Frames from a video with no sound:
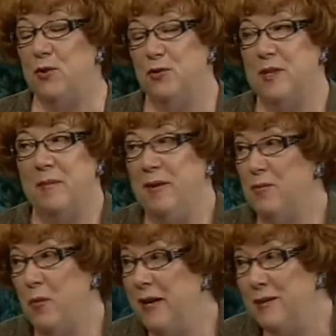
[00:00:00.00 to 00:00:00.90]
who knows, I
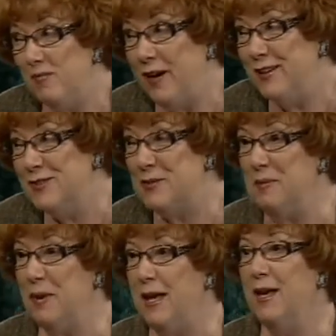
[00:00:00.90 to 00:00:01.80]
might wind up
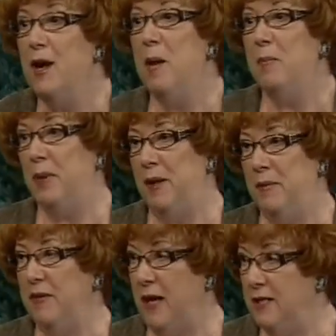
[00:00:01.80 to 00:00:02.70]
screenplay. But I
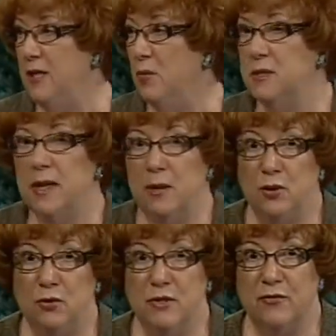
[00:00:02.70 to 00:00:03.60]
mean, the idea was that I
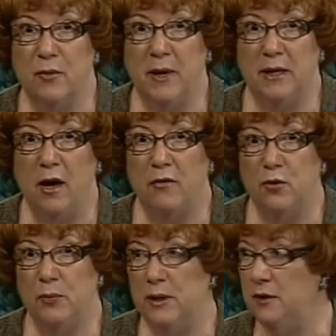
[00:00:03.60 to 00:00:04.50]
would use it for my
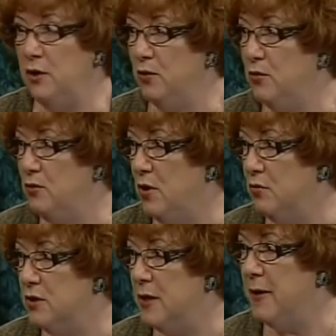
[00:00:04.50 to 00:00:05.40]
novel, but you mm-hmm. know, who
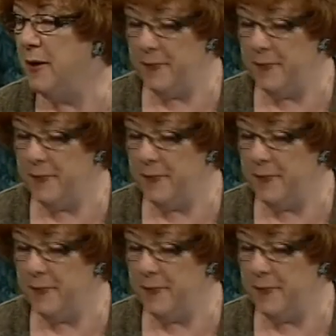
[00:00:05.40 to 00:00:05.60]
knows.